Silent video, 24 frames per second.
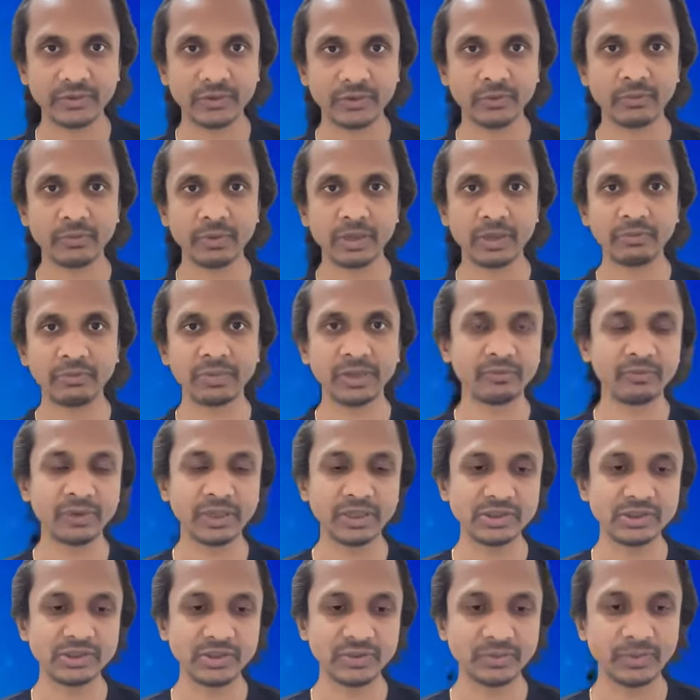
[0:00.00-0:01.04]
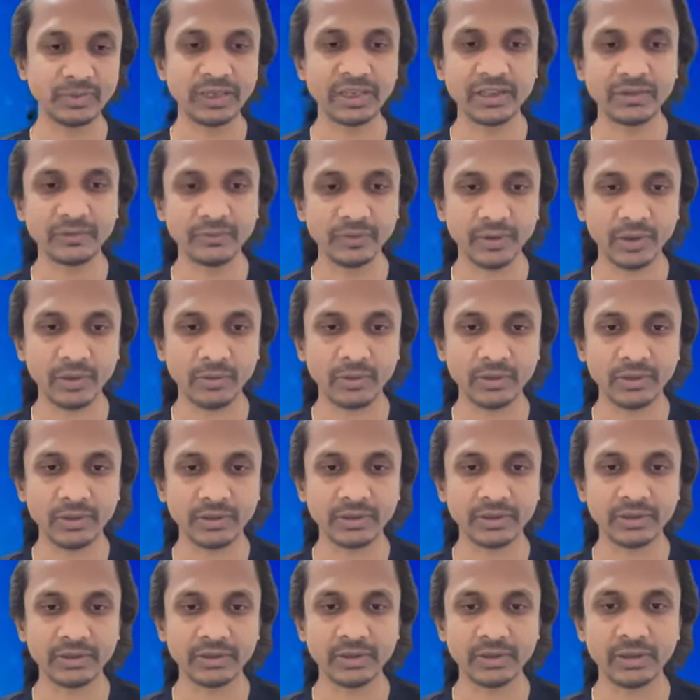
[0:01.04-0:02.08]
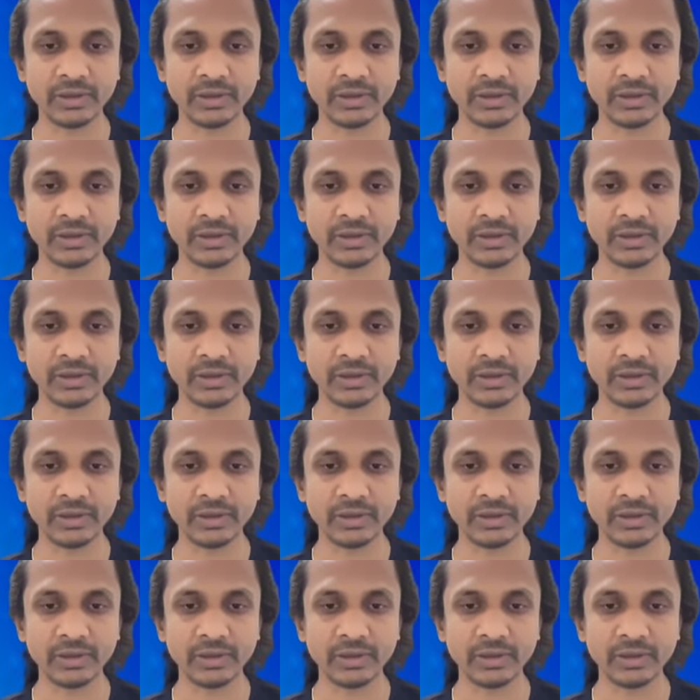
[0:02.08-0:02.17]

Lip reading: So we are just waiting for our